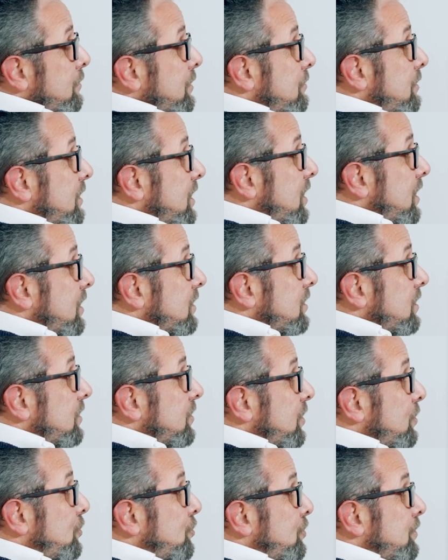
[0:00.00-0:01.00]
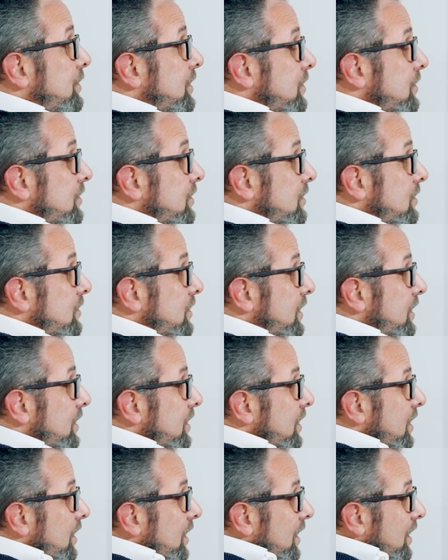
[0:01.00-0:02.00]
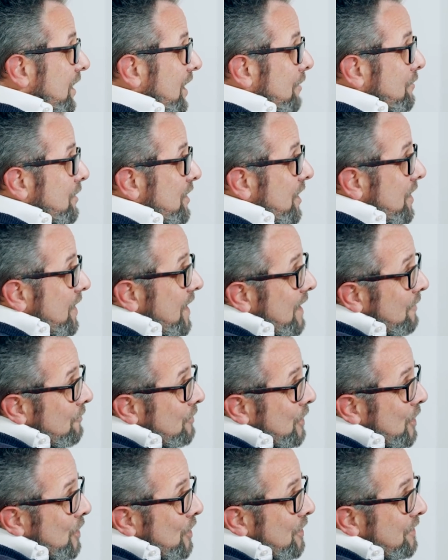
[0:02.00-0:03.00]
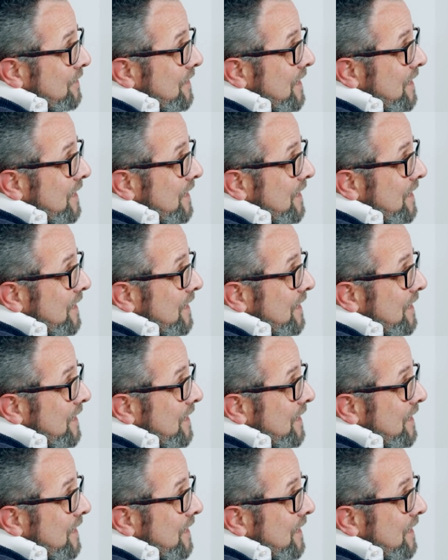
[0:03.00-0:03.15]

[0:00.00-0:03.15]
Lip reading: with regard to social distancing. And within that regard,